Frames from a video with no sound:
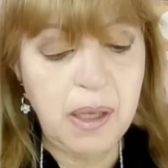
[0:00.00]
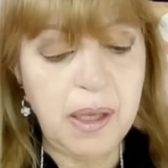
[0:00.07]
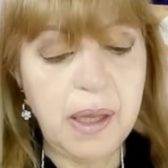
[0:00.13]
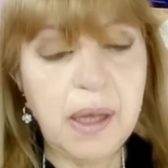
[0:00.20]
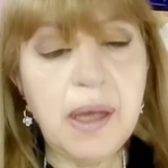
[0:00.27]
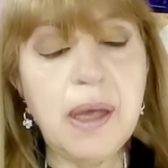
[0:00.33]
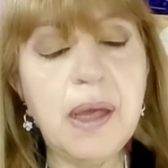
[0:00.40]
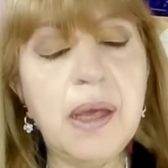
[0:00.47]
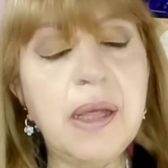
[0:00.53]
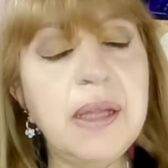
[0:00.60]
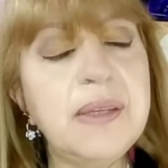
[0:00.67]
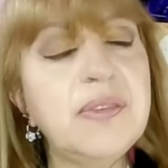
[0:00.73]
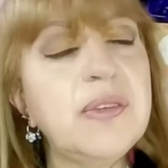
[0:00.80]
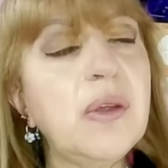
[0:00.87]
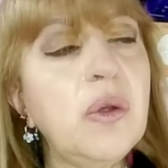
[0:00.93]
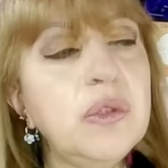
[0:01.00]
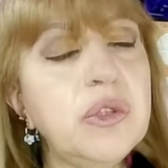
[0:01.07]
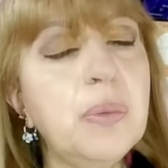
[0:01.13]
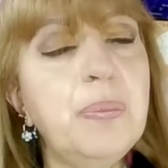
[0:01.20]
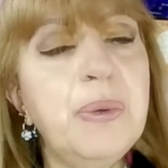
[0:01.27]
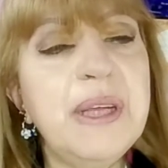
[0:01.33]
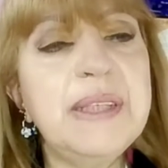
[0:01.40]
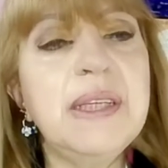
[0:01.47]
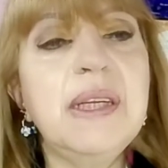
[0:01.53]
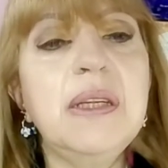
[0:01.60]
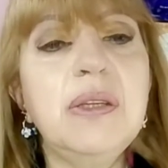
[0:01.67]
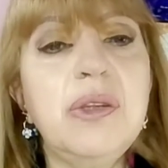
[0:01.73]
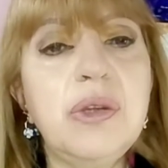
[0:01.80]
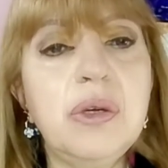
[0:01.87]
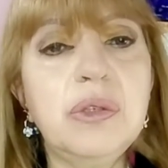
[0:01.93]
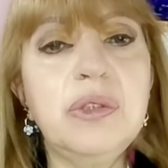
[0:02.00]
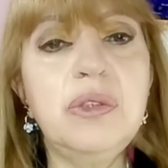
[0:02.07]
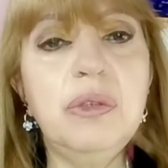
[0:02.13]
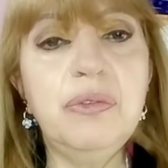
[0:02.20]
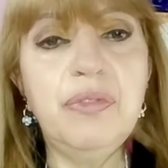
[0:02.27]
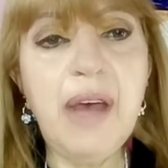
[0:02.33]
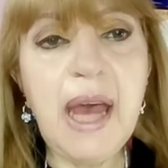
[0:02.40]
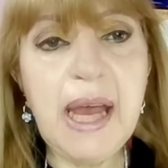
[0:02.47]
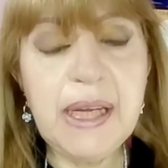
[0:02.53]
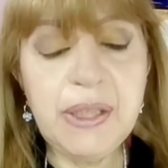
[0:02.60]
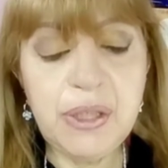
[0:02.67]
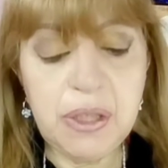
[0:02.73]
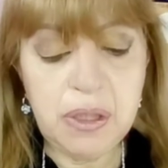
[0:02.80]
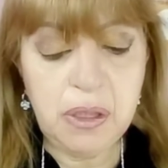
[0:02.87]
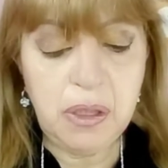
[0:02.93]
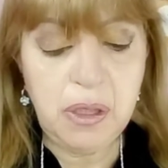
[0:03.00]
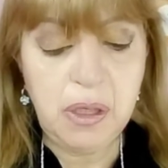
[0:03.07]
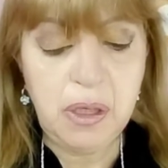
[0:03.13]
It's also present in Dior Sauvage,